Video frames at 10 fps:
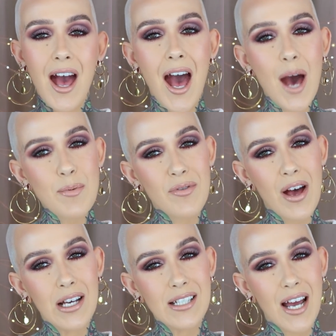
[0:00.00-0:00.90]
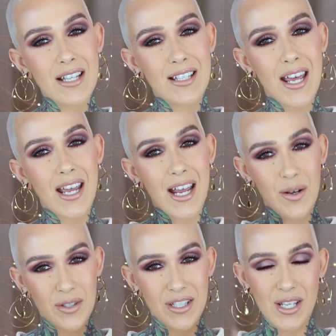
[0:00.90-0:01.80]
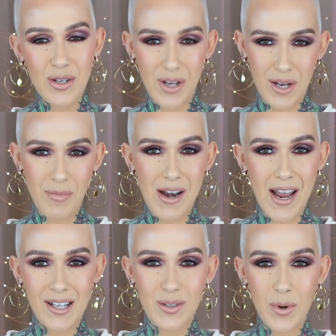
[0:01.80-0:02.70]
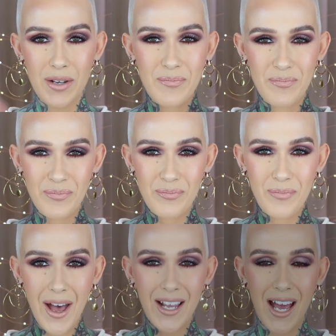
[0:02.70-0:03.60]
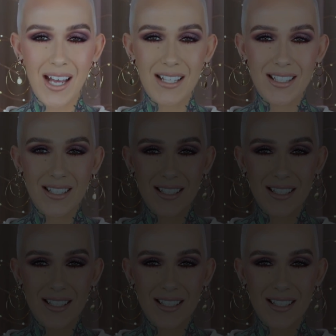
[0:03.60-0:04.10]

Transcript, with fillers: Happy Valentine's Day and I'll see you in my next one. Bye guys.